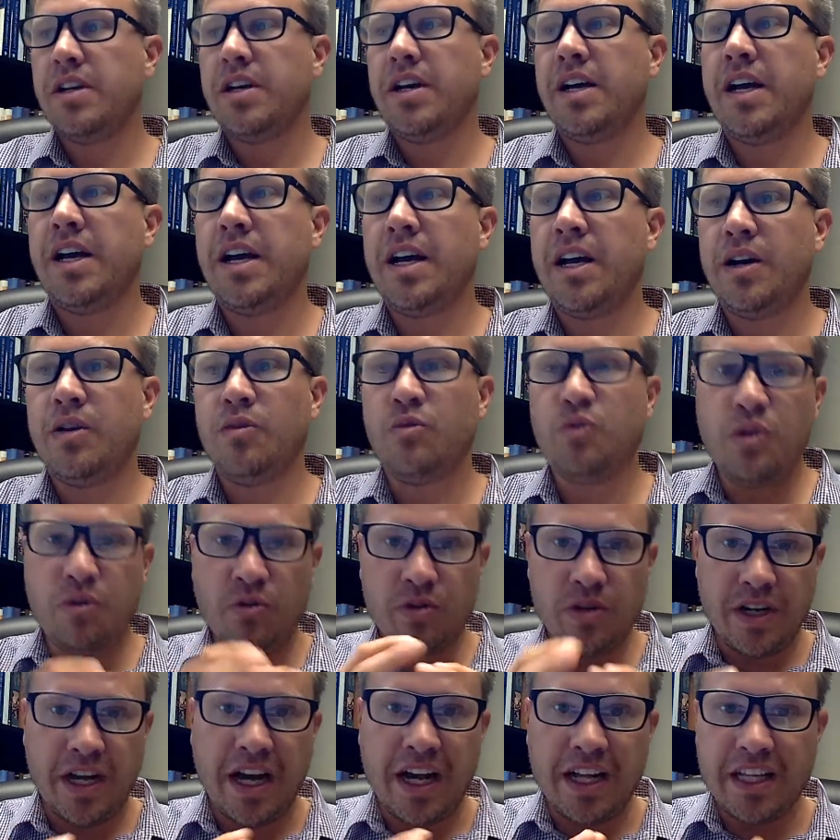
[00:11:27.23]
We
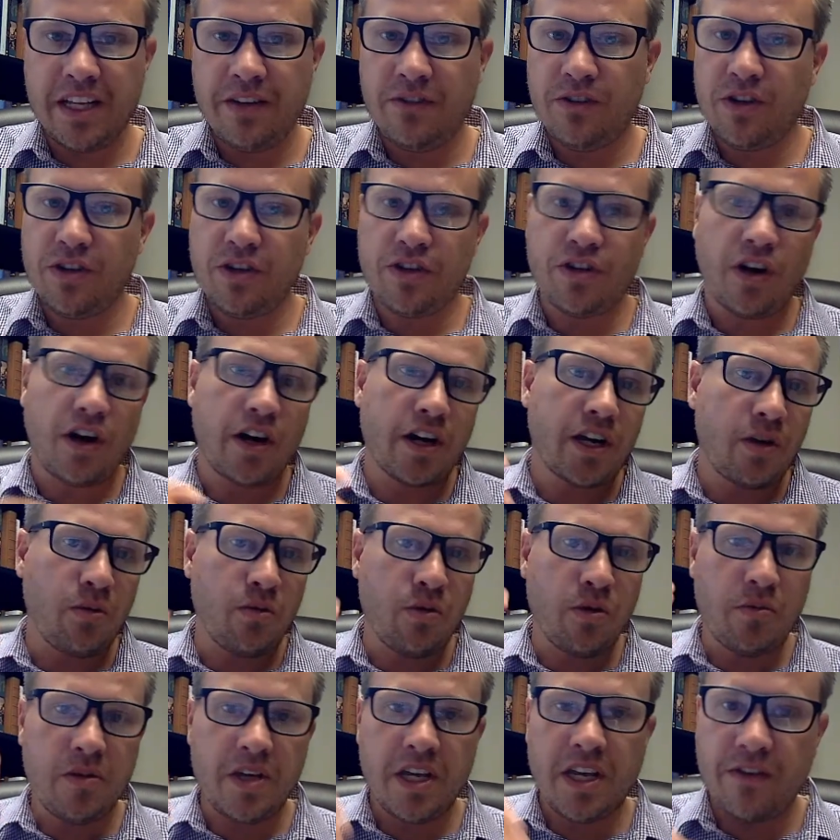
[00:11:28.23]
will not leave you in the dark, and
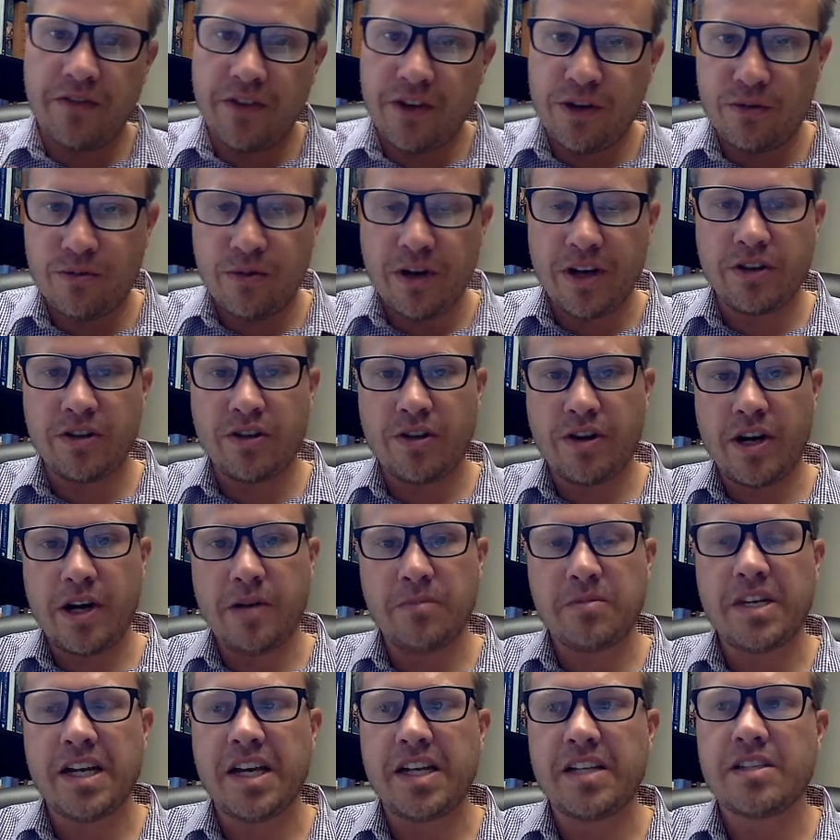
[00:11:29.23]
we'll be giving you regular
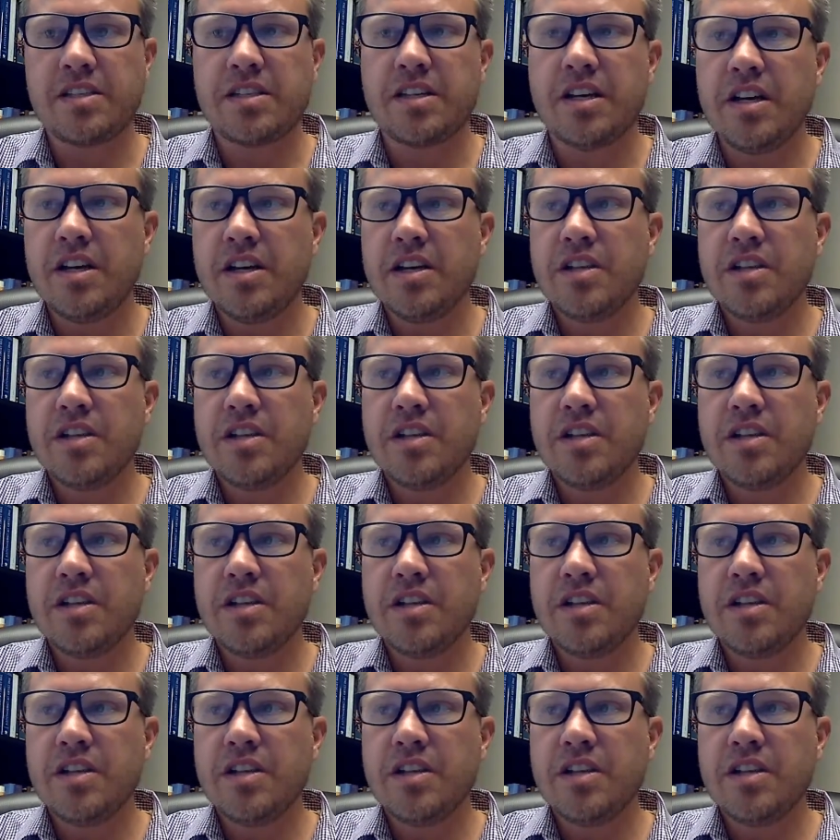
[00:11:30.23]
updates